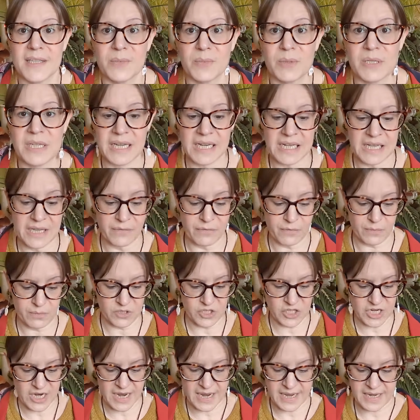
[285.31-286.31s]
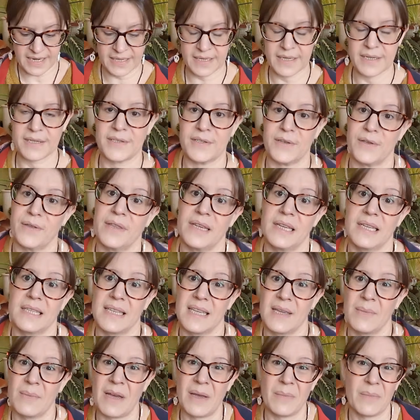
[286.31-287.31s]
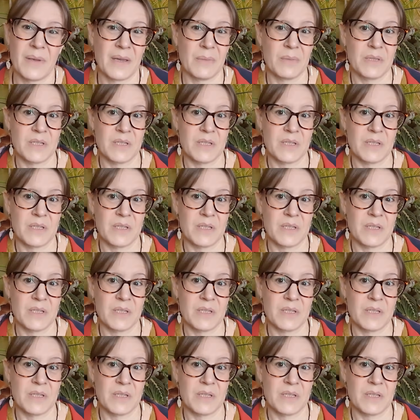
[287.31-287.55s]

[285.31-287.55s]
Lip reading: particularly from China, so things that you might be able